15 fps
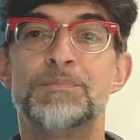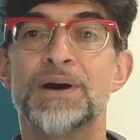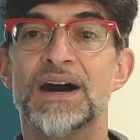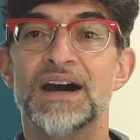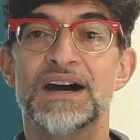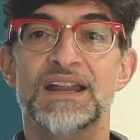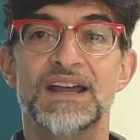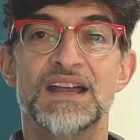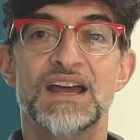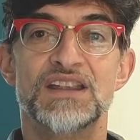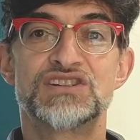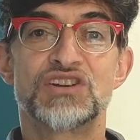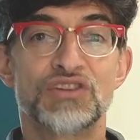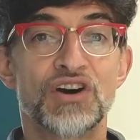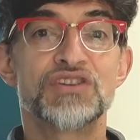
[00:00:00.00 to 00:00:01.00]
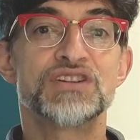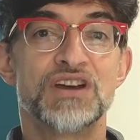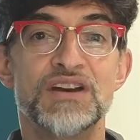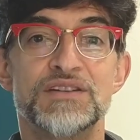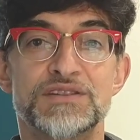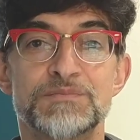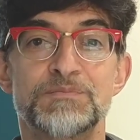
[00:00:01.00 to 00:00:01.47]
But
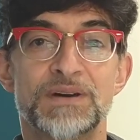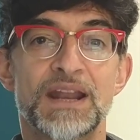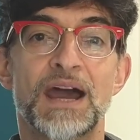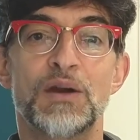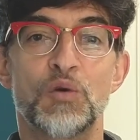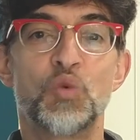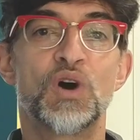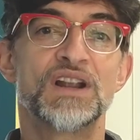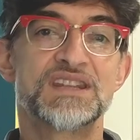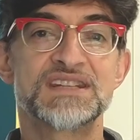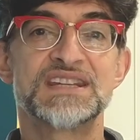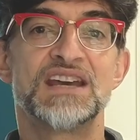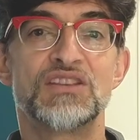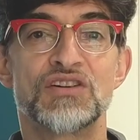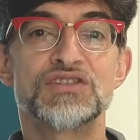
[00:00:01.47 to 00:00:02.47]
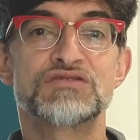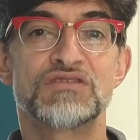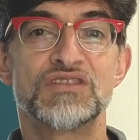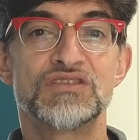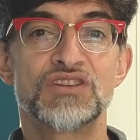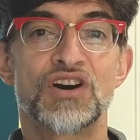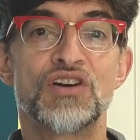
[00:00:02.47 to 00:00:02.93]
I want to say those
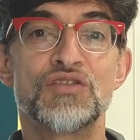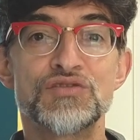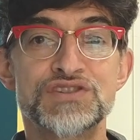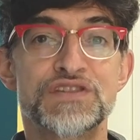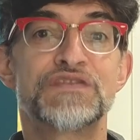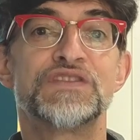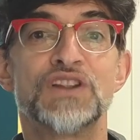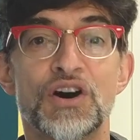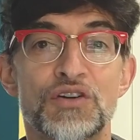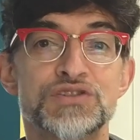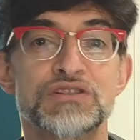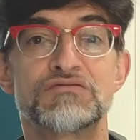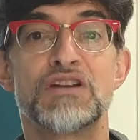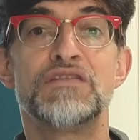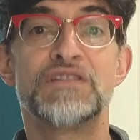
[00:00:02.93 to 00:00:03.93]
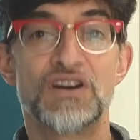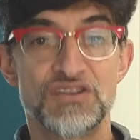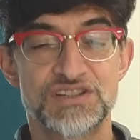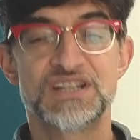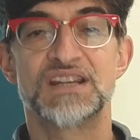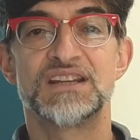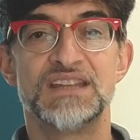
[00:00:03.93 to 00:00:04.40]
flows are
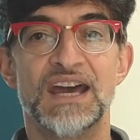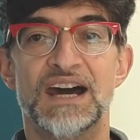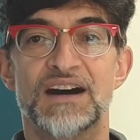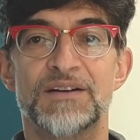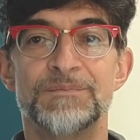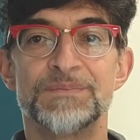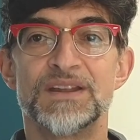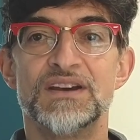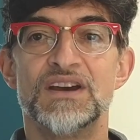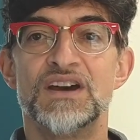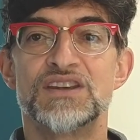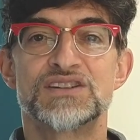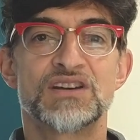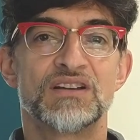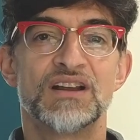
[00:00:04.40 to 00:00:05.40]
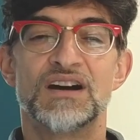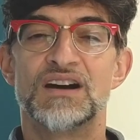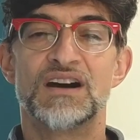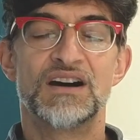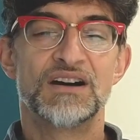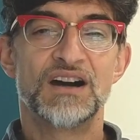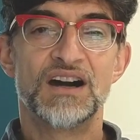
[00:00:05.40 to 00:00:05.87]
reversing now. So
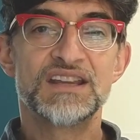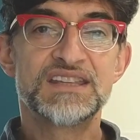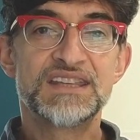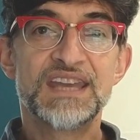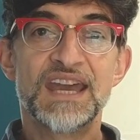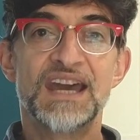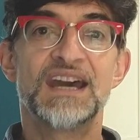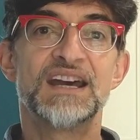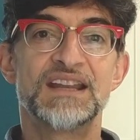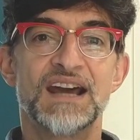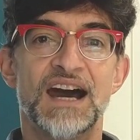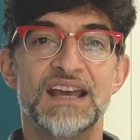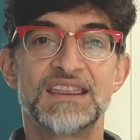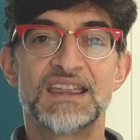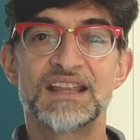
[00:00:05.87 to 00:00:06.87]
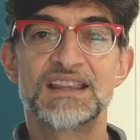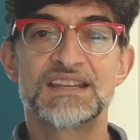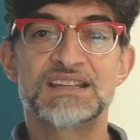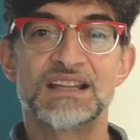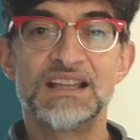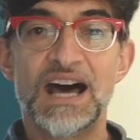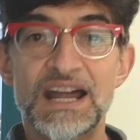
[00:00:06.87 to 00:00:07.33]
again, I think
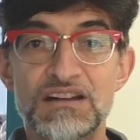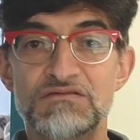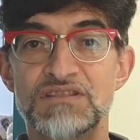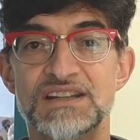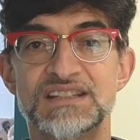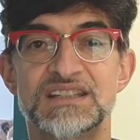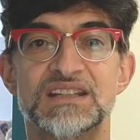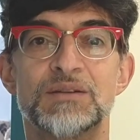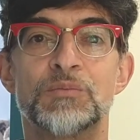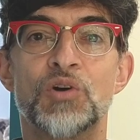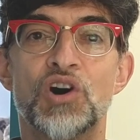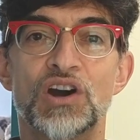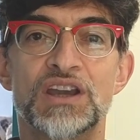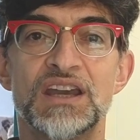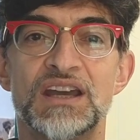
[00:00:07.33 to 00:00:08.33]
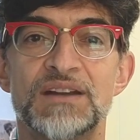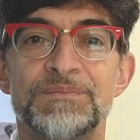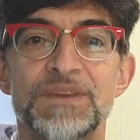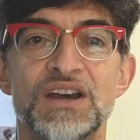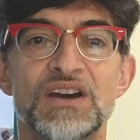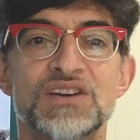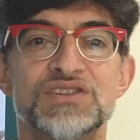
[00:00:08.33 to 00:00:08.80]
there's a lot of risk in the
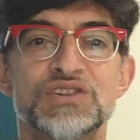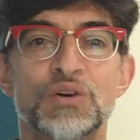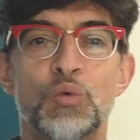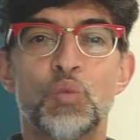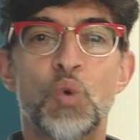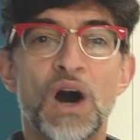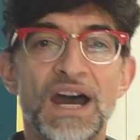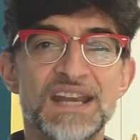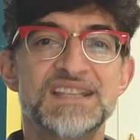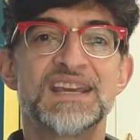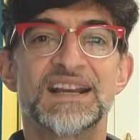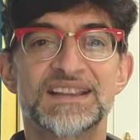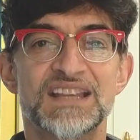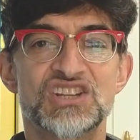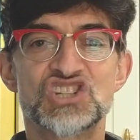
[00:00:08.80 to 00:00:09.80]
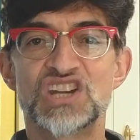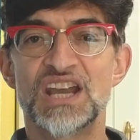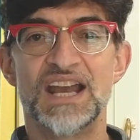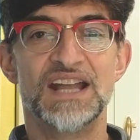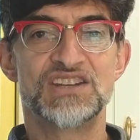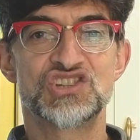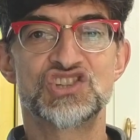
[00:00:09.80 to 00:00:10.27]
market. So why take the
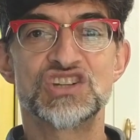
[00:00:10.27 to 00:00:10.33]
chance?